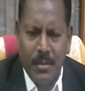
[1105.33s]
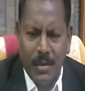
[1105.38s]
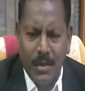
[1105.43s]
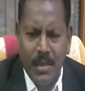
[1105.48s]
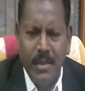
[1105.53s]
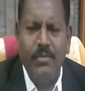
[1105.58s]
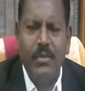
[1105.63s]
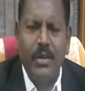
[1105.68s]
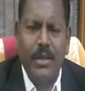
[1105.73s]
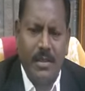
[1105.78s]

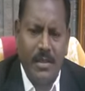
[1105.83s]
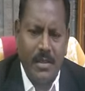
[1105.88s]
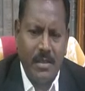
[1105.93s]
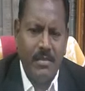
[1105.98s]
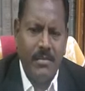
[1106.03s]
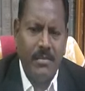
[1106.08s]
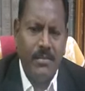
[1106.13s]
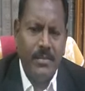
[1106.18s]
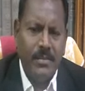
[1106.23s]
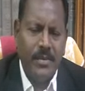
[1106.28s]
defects
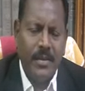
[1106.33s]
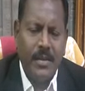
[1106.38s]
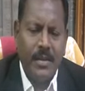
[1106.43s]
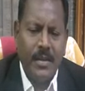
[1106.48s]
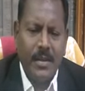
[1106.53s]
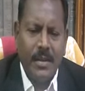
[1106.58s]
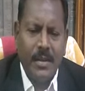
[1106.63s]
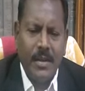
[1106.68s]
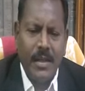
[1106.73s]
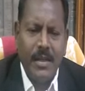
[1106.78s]

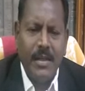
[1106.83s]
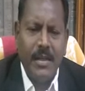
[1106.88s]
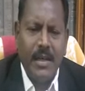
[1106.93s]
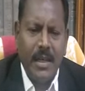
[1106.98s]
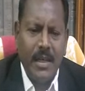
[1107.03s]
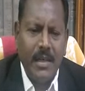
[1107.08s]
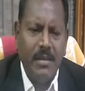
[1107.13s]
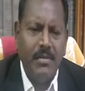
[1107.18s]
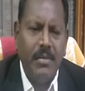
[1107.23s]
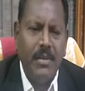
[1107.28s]
in the
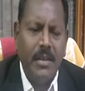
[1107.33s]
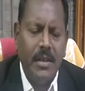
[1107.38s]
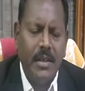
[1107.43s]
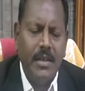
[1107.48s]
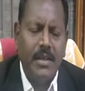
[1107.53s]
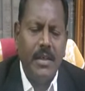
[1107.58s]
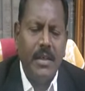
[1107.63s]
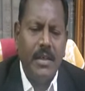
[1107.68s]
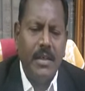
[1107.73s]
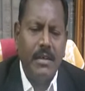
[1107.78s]
line of the
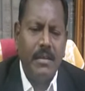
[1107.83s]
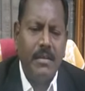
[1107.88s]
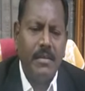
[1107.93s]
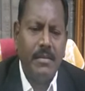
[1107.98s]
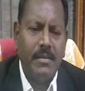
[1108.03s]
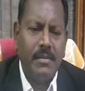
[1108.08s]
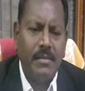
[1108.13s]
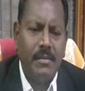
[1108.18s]
reasoning